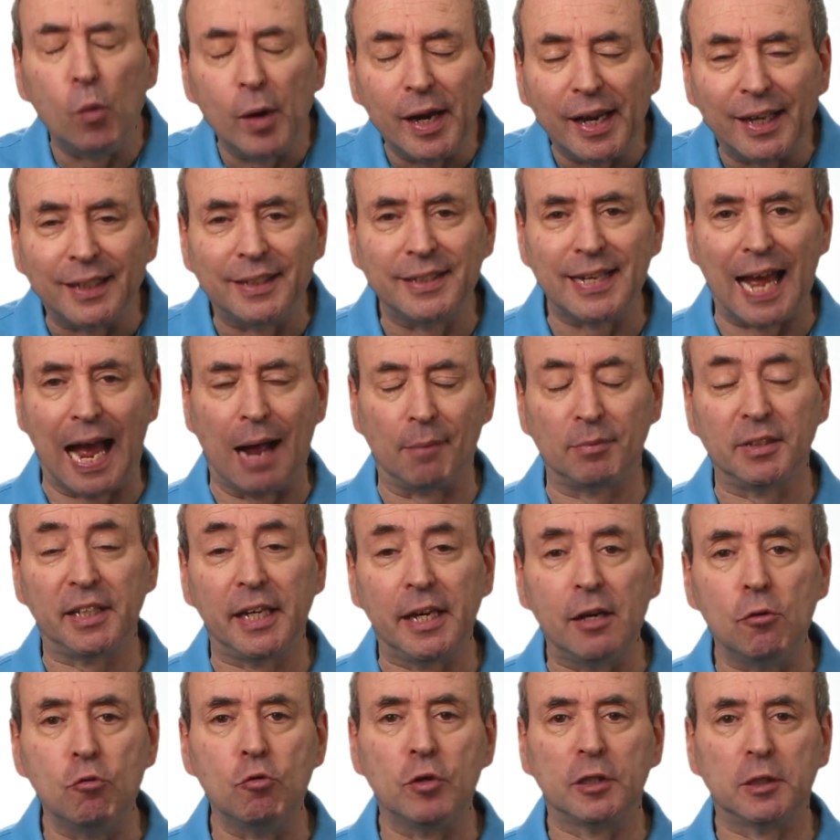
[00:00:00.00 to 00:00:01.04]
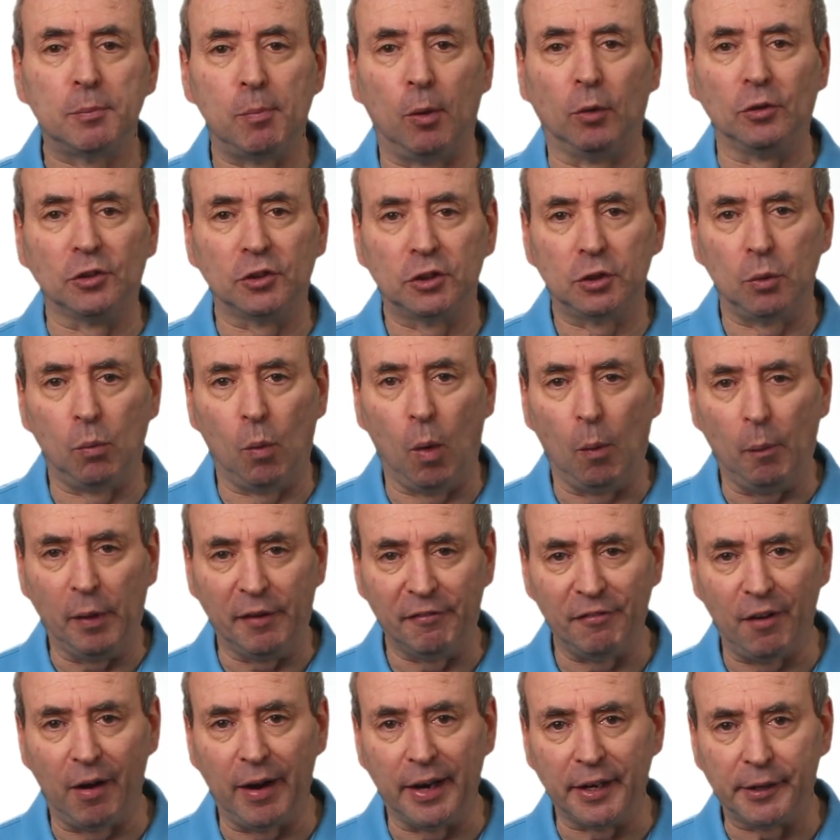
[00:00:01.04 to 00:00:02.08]
we adapt in response to what we
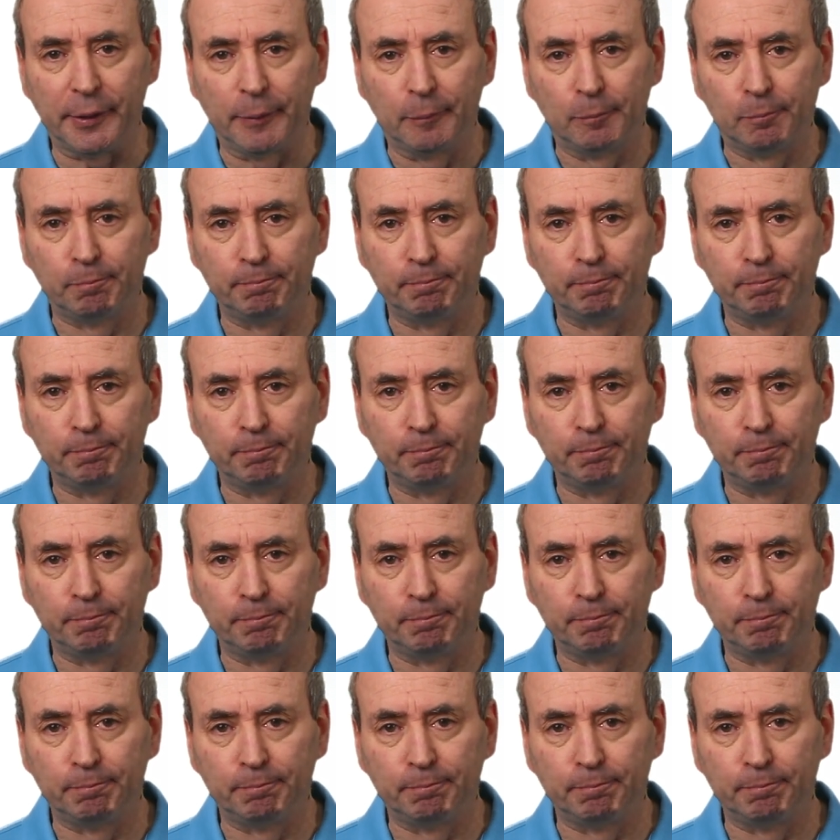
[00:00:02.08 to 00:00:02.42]
find.